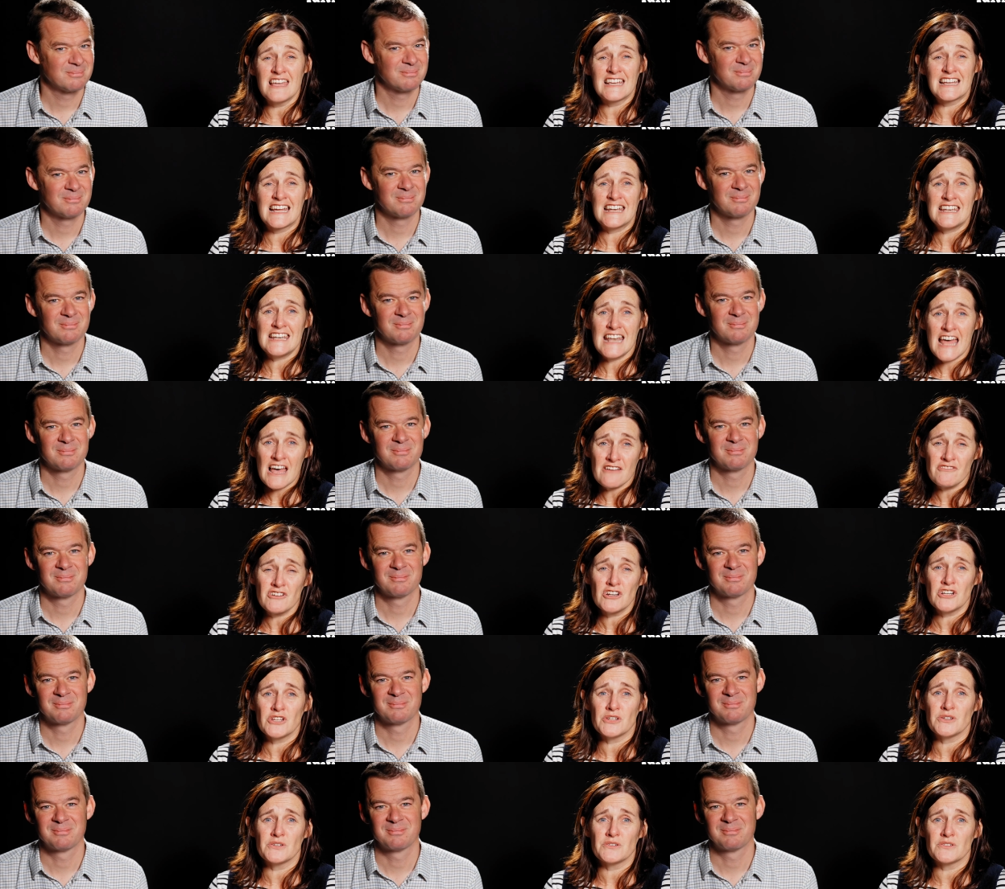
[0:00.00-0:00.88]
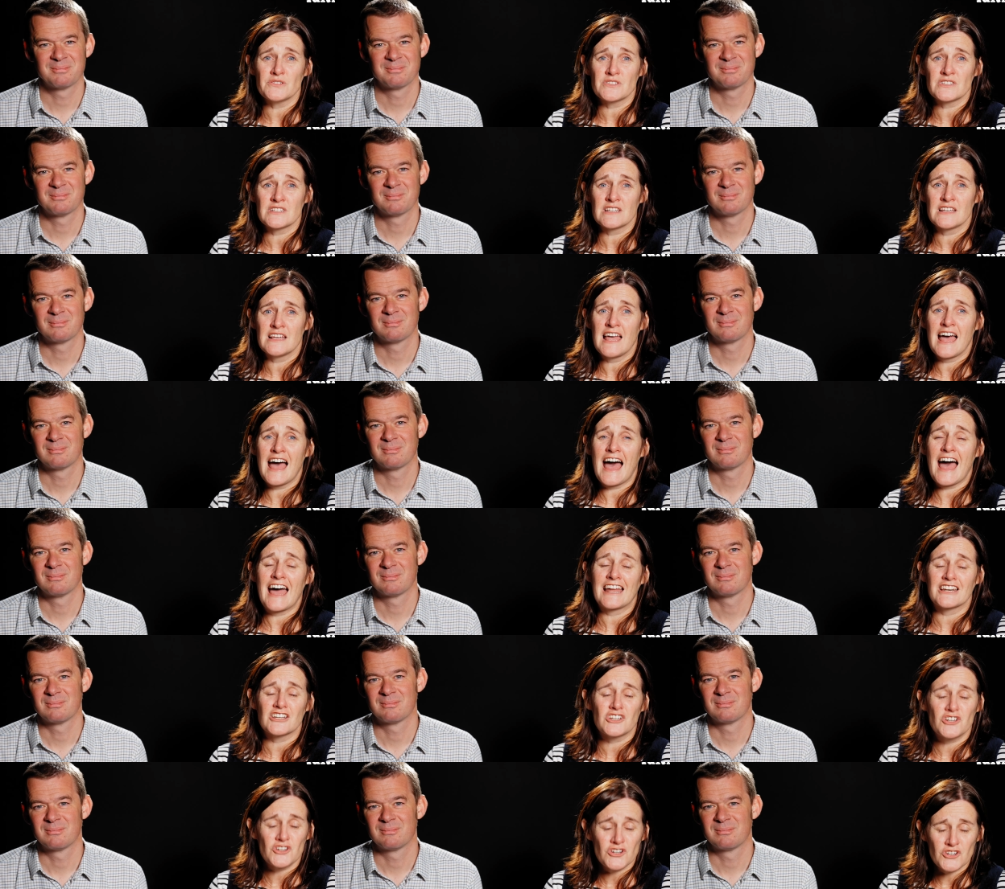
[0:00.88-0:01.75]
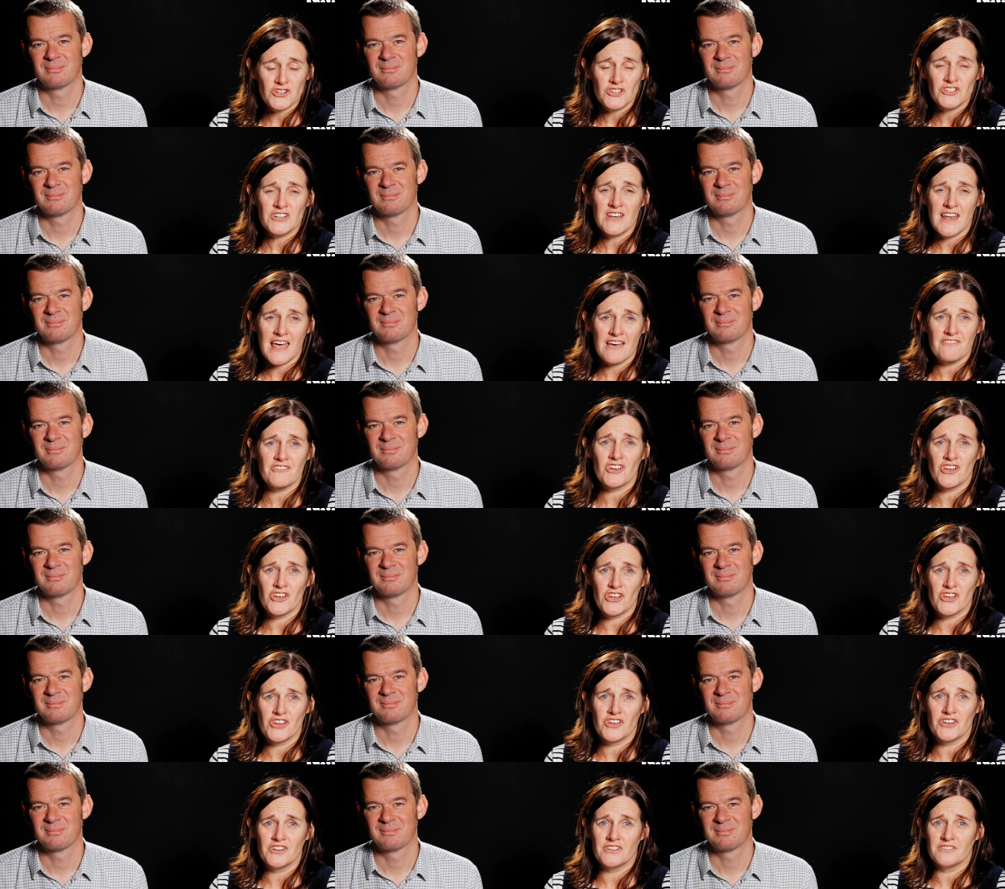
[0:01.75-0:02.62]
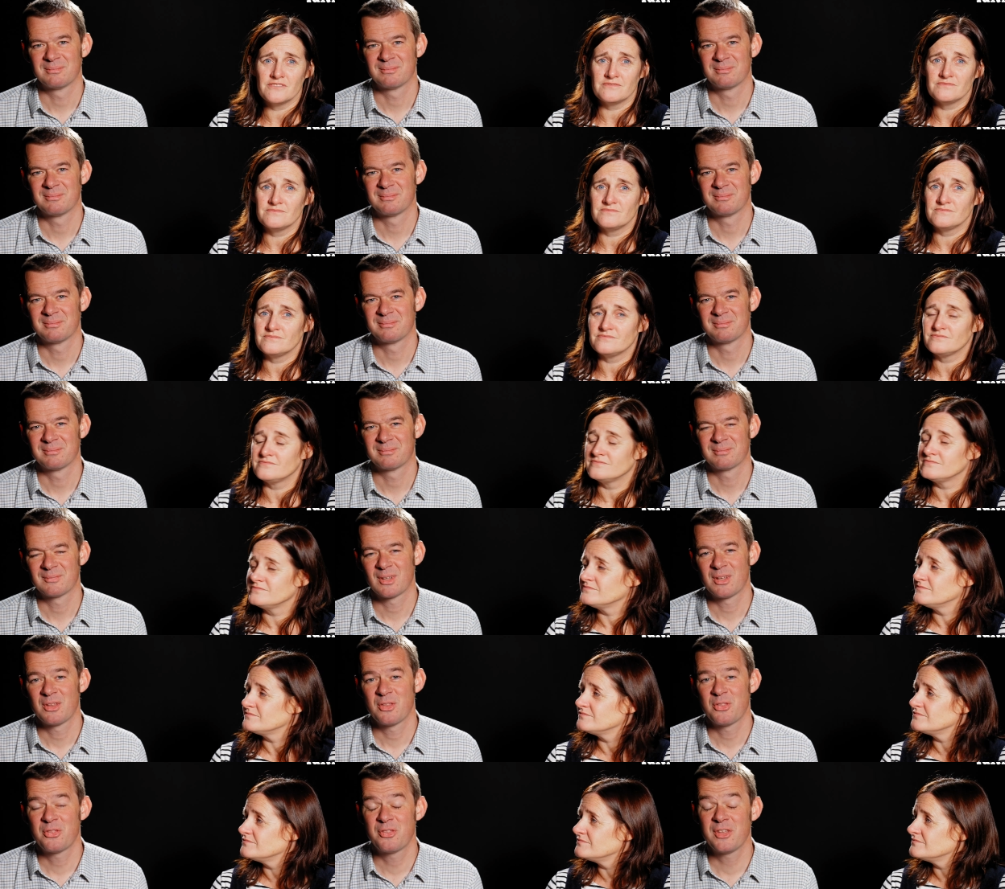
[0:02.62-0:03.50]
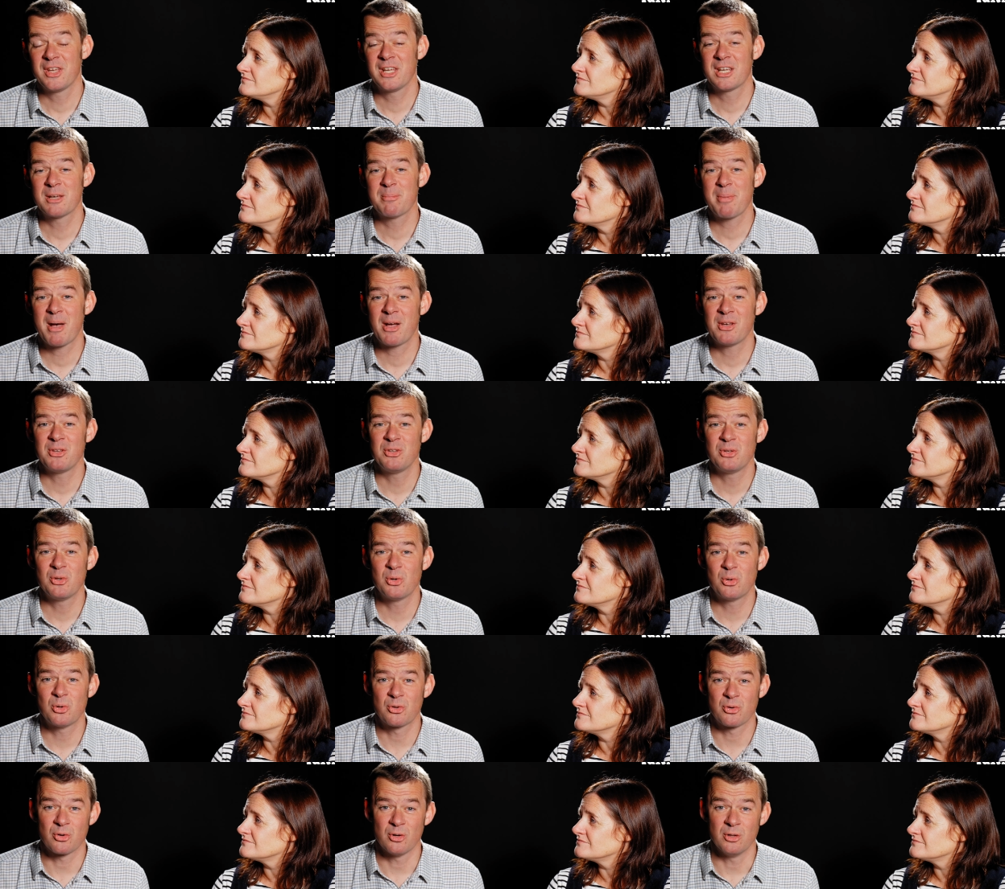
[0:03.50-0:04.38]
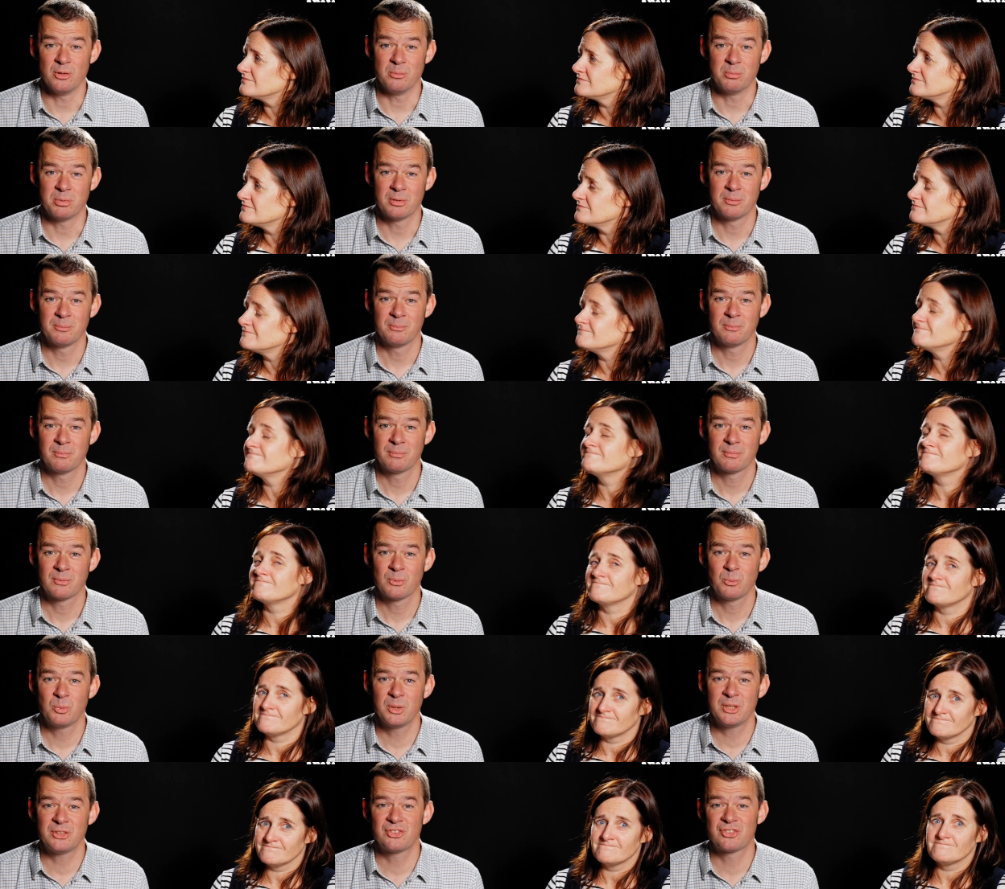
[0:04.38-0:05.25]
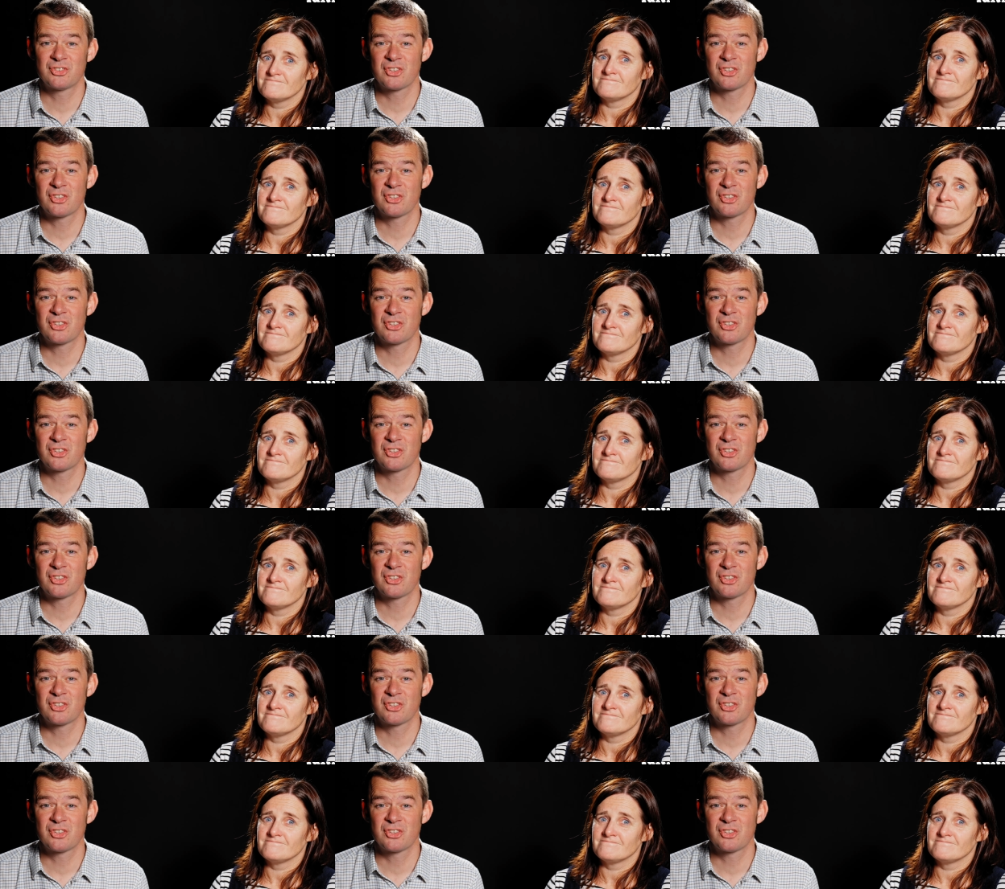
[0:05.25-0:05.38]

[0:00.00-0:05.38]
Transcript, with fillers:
Speaker 1: can never lose and could never earn.
Speaker 2: Think about your group. Which